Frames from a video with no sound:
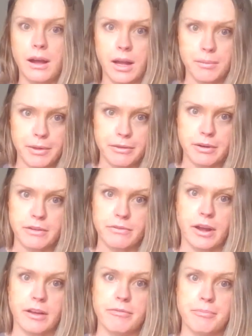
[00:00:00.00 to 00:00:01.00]
I'm a
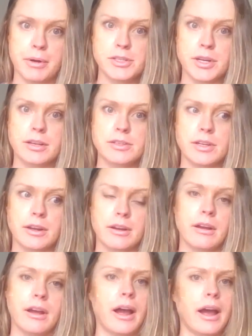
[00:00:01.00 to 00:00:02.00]
3-5
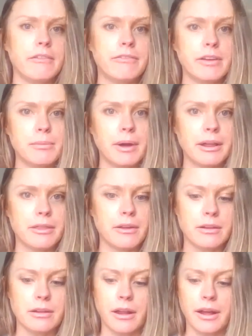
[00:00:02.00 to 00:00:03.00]
projector. I feel my
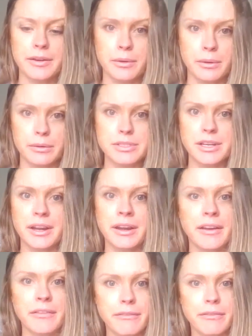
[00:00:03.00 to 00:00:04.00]
third line all
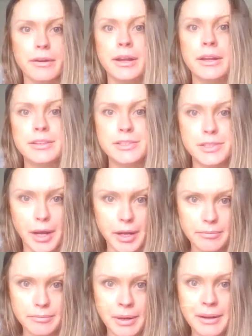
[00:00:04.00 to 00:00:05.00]
day, every
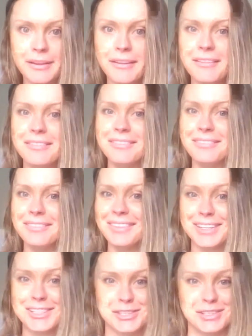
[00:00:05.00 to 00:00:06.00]
day.
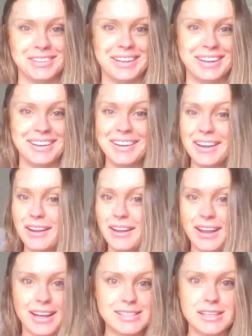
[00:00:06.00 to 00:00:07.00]
Literally,
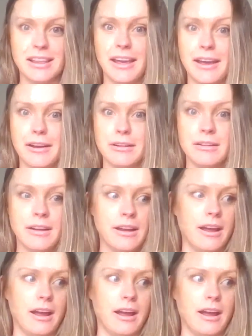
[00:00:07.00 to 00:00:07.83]
it's there.